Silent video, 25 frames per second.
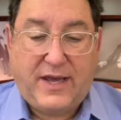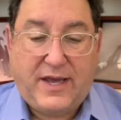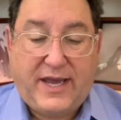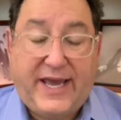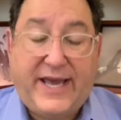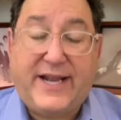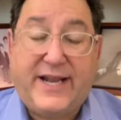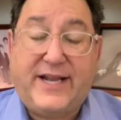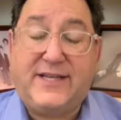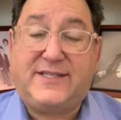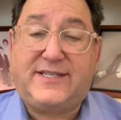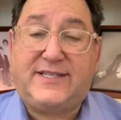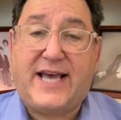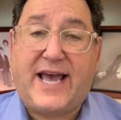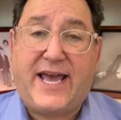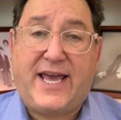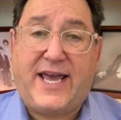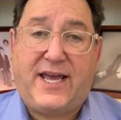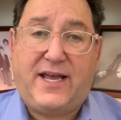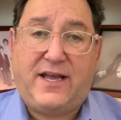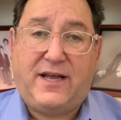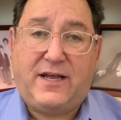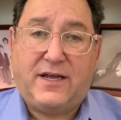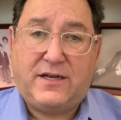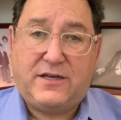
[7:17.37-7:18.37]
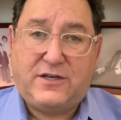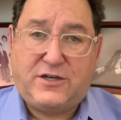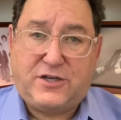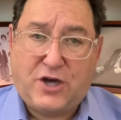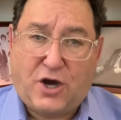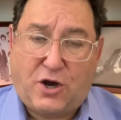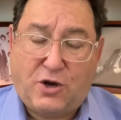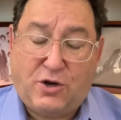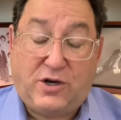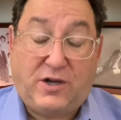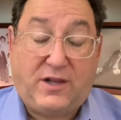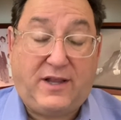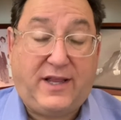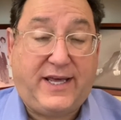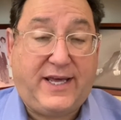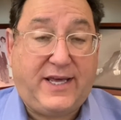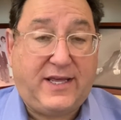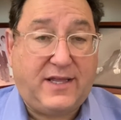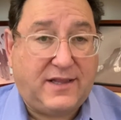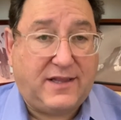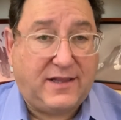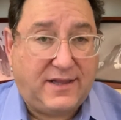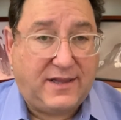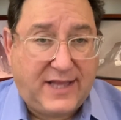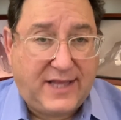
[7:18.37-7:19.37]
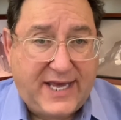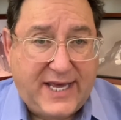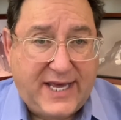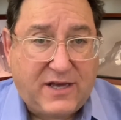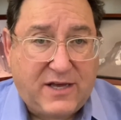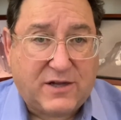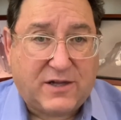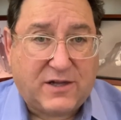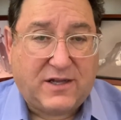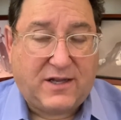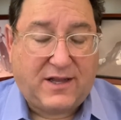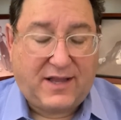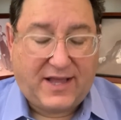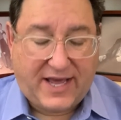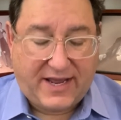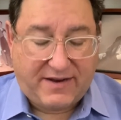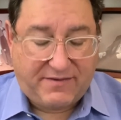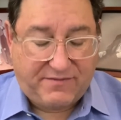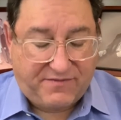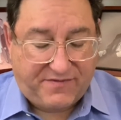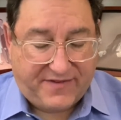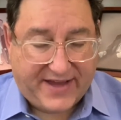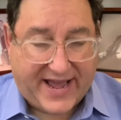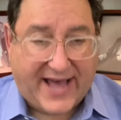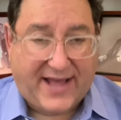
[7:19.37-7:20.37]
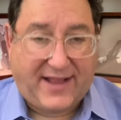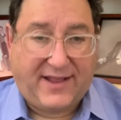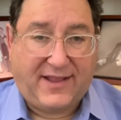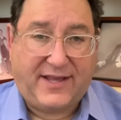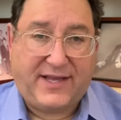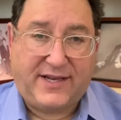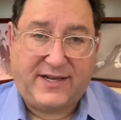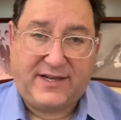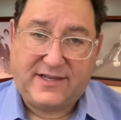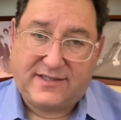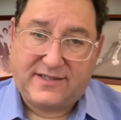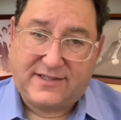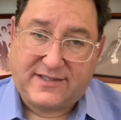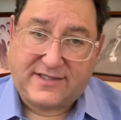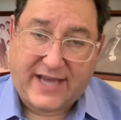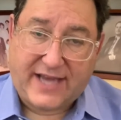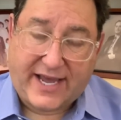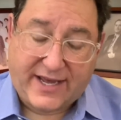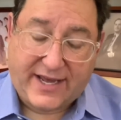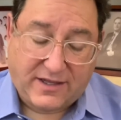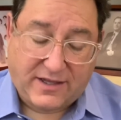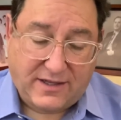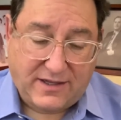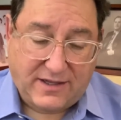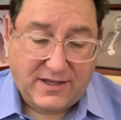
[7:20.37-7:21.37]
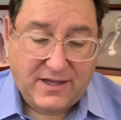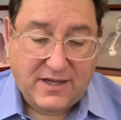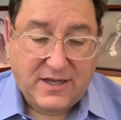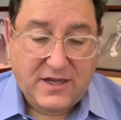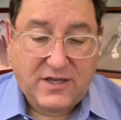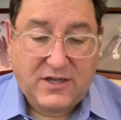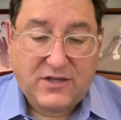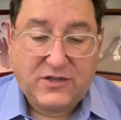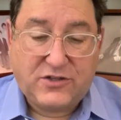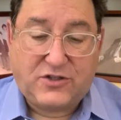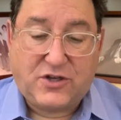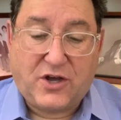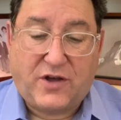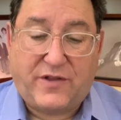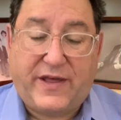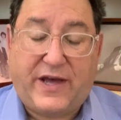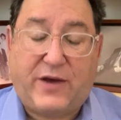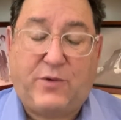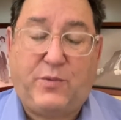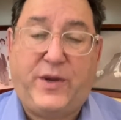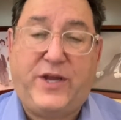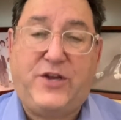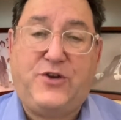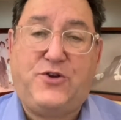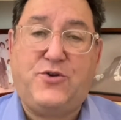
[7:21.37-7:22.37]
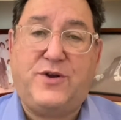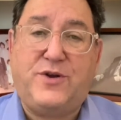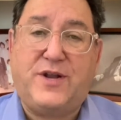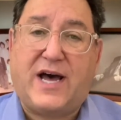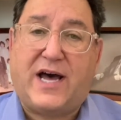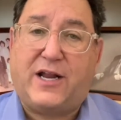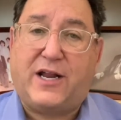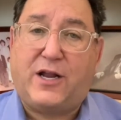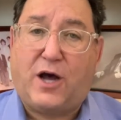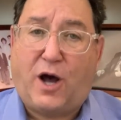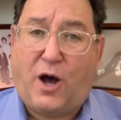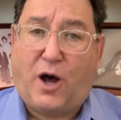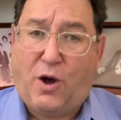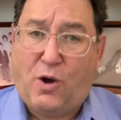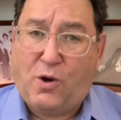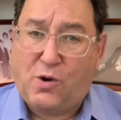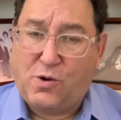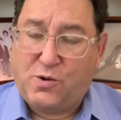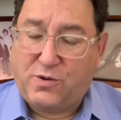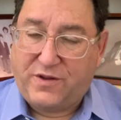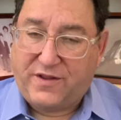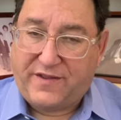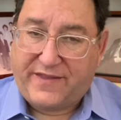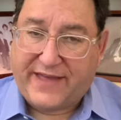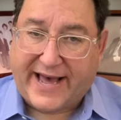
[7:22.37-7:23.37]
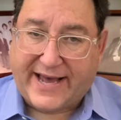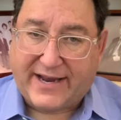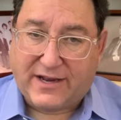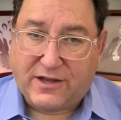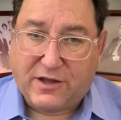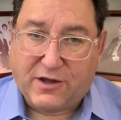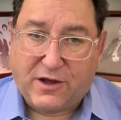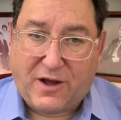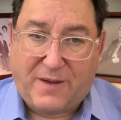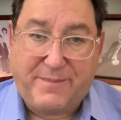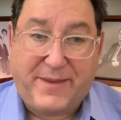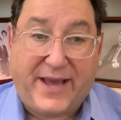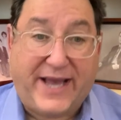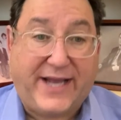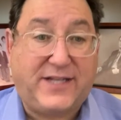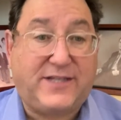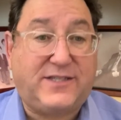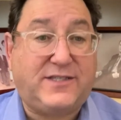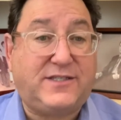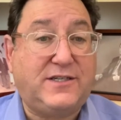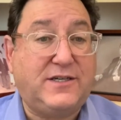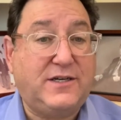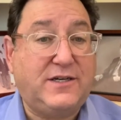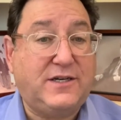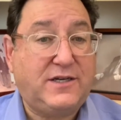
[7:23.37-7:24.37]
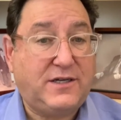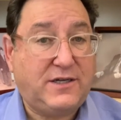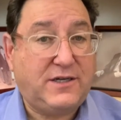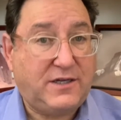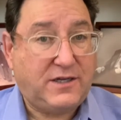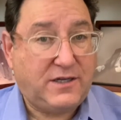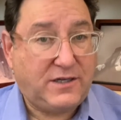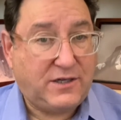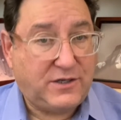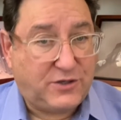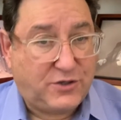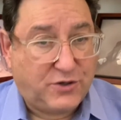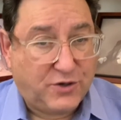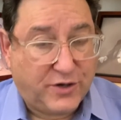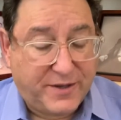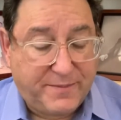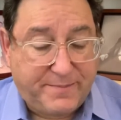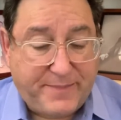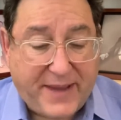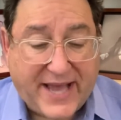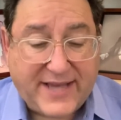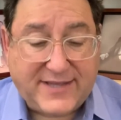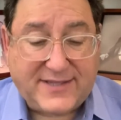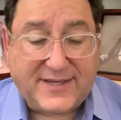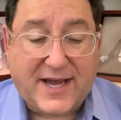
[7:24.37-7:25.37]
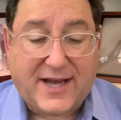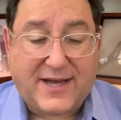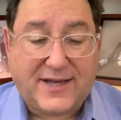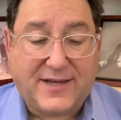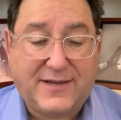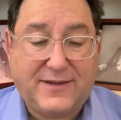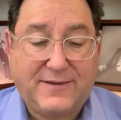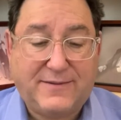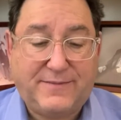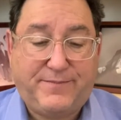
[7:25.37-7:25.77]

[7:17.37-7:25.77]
It is a totally legal and valid sale so that we do not own that chametz during Pesach.